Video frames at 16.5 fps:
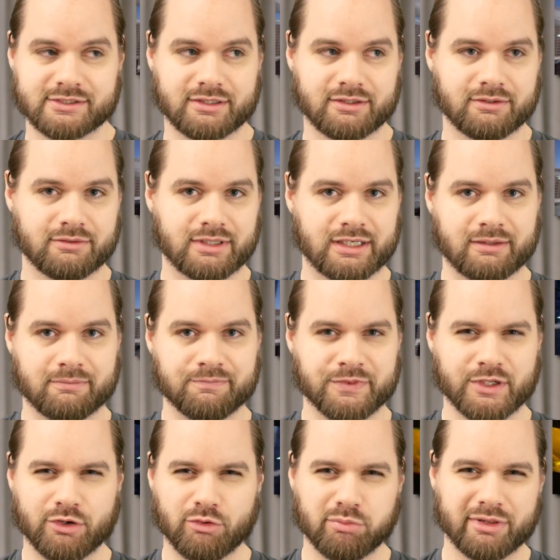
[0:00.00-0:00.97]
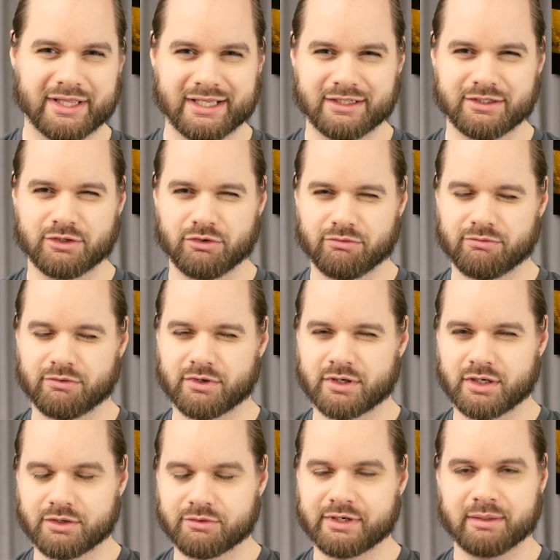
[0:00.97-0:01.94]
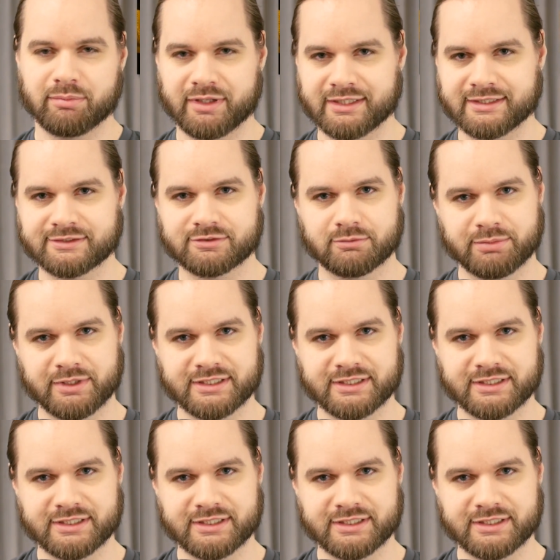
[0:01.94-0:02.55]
So no concrete plans for